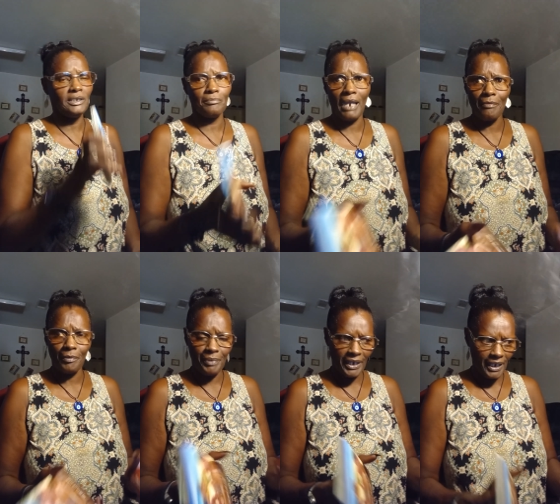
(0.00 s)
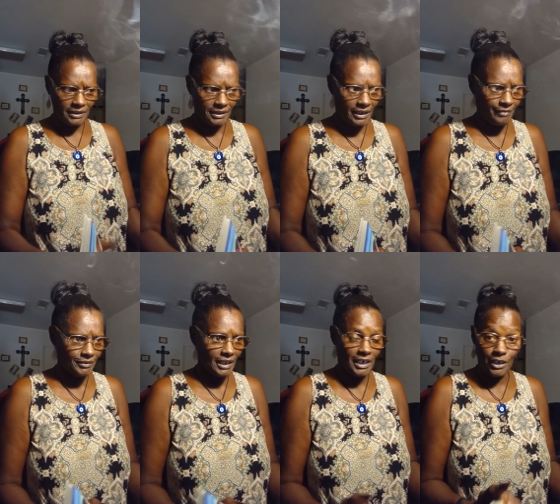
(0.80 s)
His mama passed and
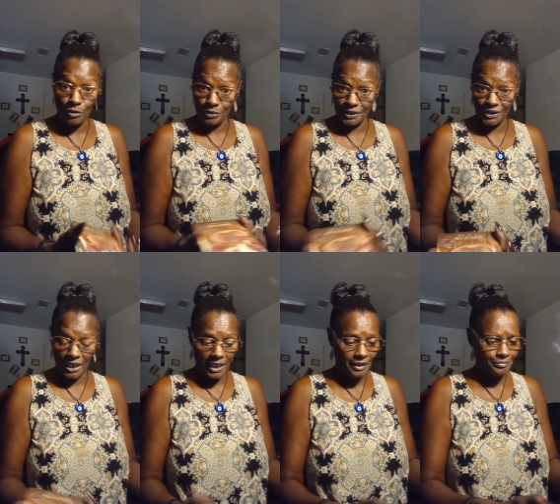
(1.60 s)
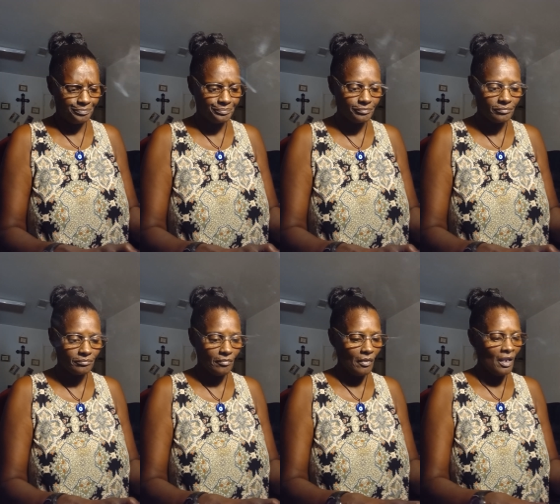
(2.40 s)
everything. He the only child.
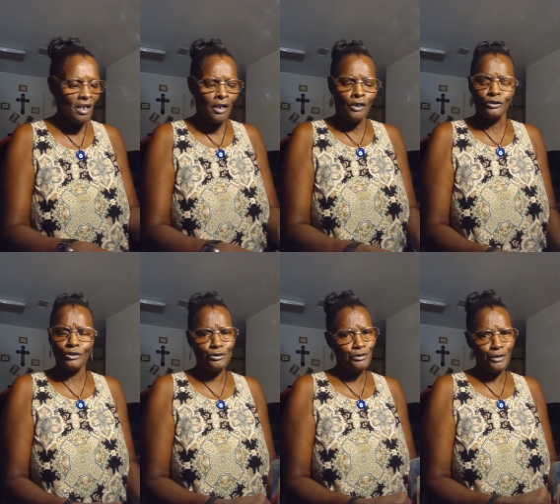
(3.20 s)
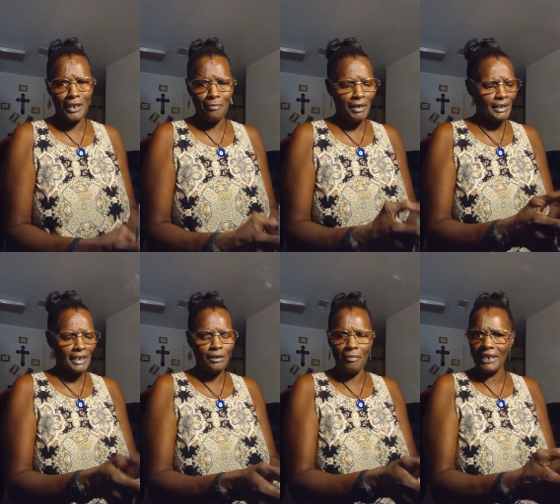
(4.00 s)
So you know, everybody
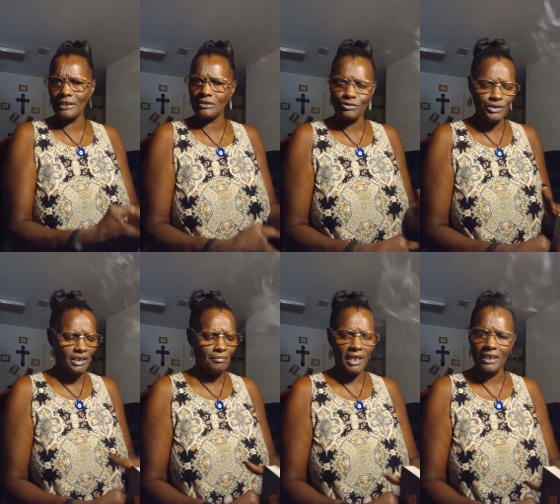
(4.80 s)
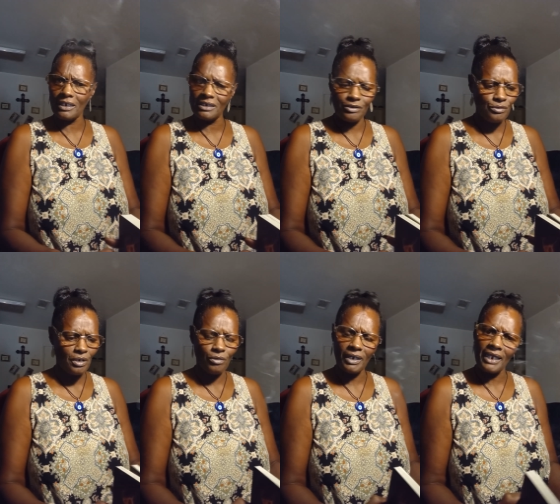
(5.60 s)
ain't nobody treating him like it. You
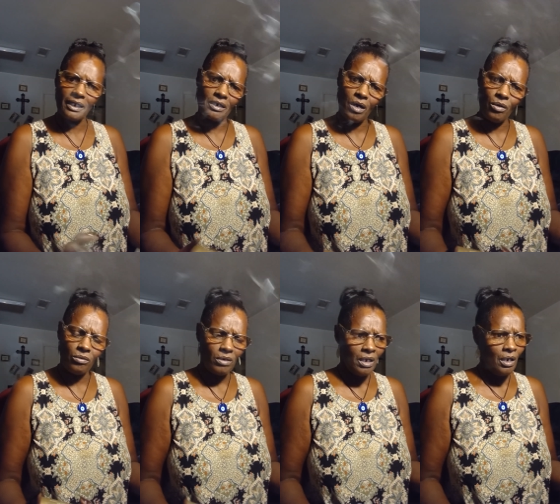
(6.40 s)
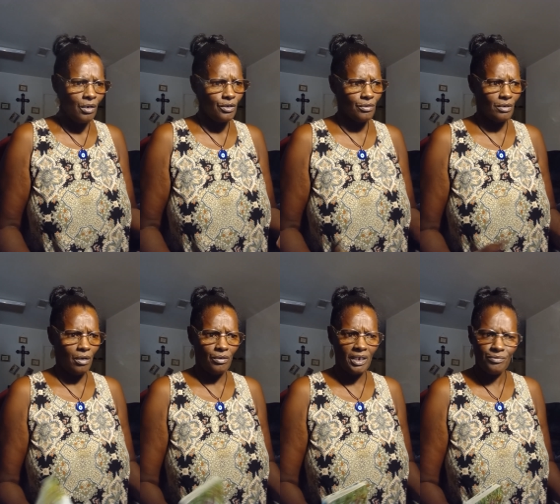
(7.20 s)
know, like it go. You
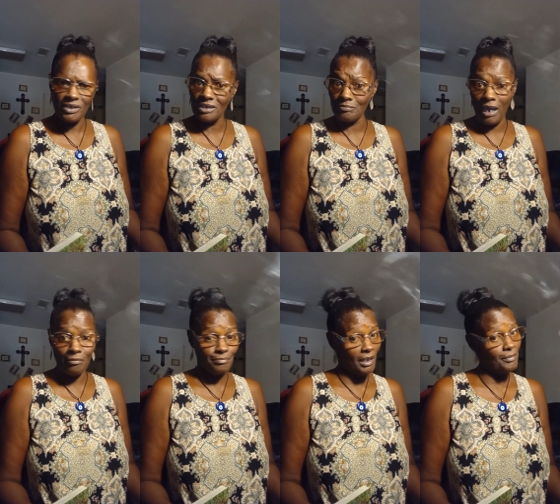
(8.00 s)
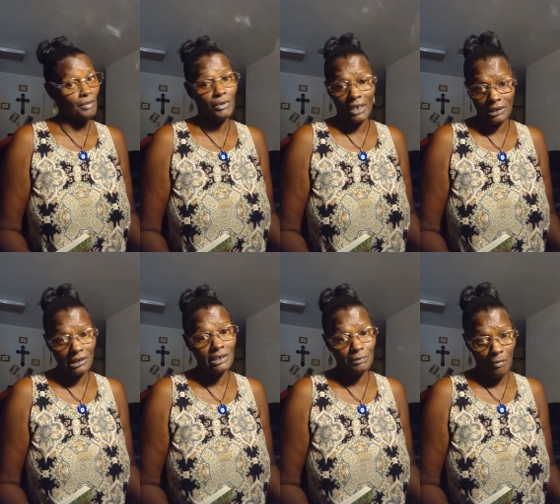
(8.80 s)
know, he, he's my baby. When I
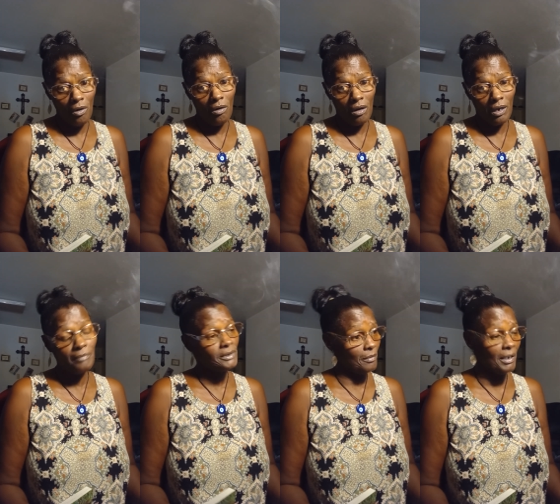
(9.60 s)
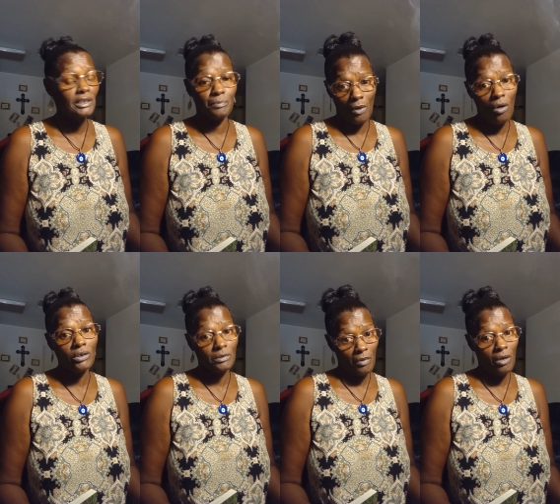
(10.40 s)
say "spaw," I'm talking about
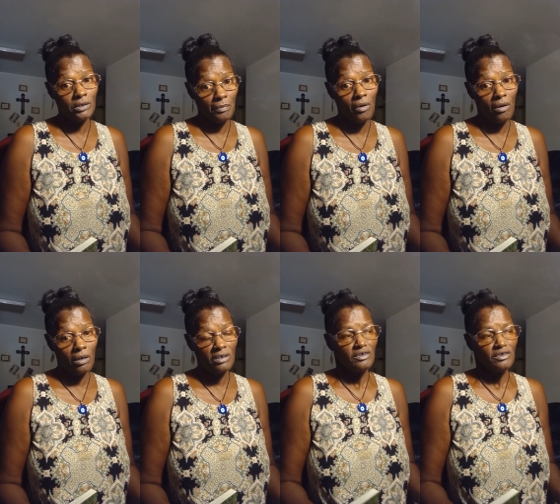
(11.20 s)
spaw, spaw, spaw.